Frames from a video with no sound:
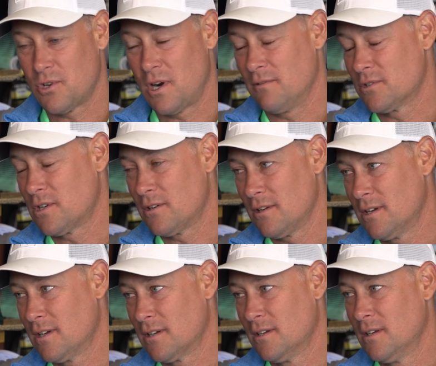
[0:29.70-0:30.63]
travel
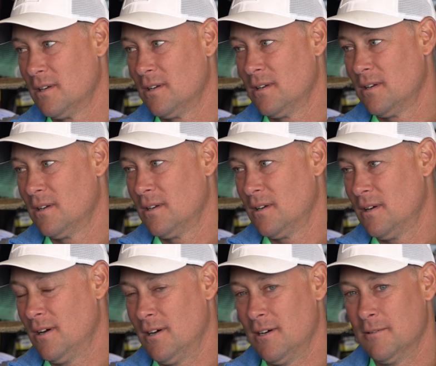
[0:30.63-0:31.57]
cheerleading.
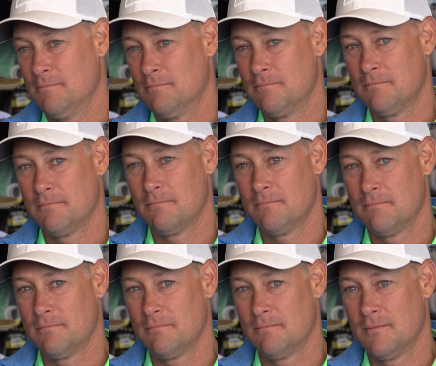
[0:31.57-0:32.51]
Um,
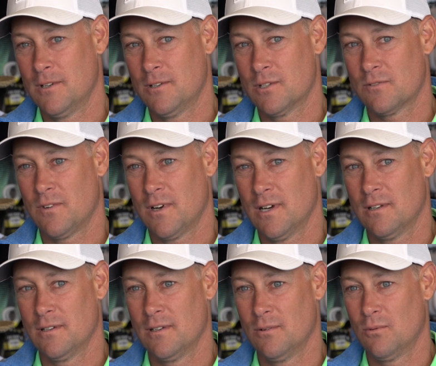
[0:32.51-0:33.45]
it just
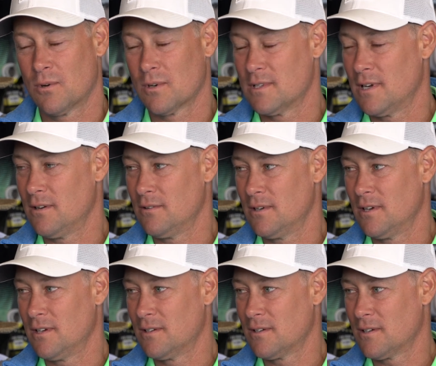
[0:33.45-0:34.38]
finally it worked out that
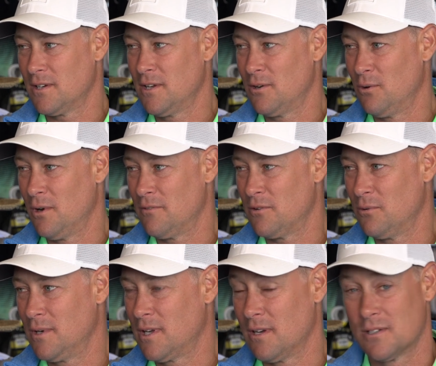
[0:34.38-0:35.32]
I could get away for a
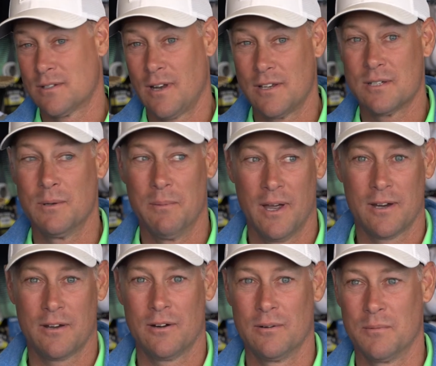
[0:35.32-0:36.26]
weekend. It's nice to be
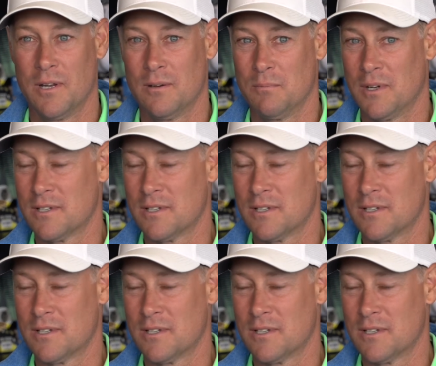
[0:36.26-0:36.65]
back here in, in